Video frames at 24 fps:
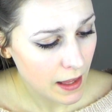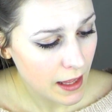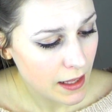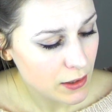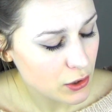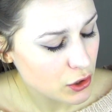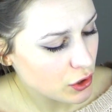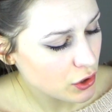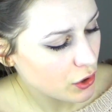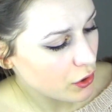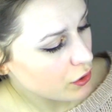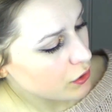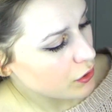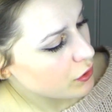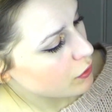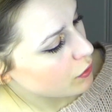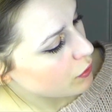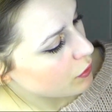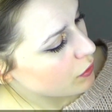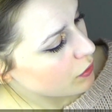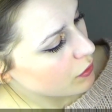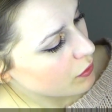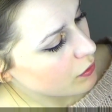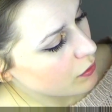I'm just going
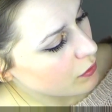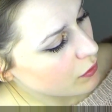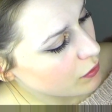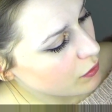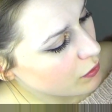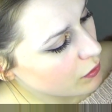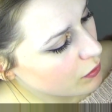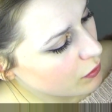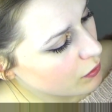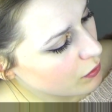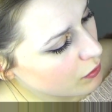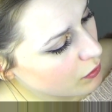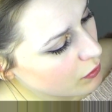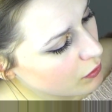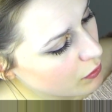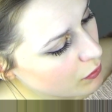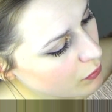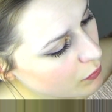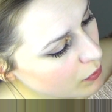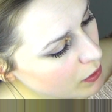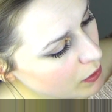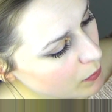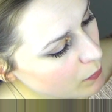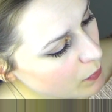to
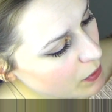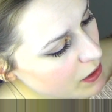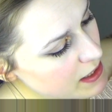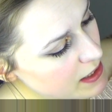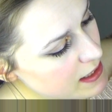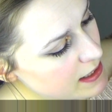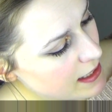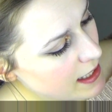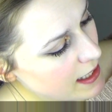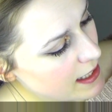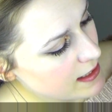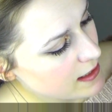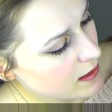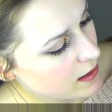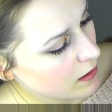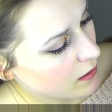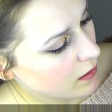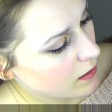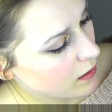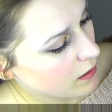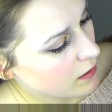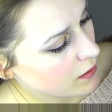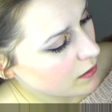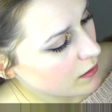read what it says
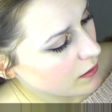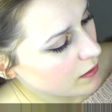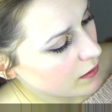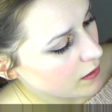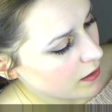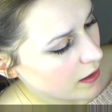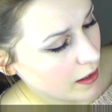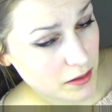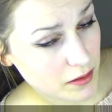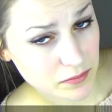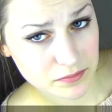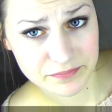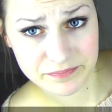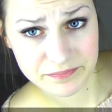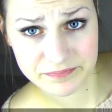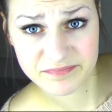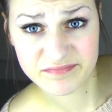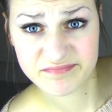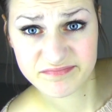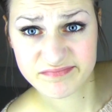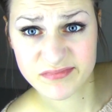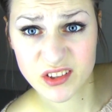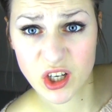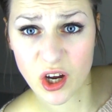on the
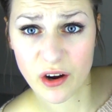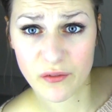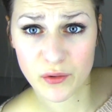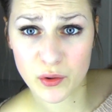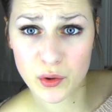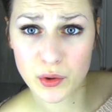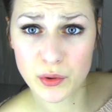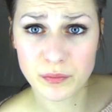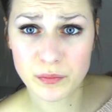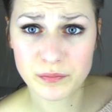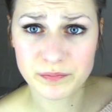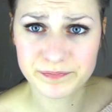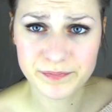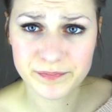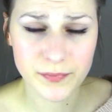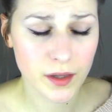cover.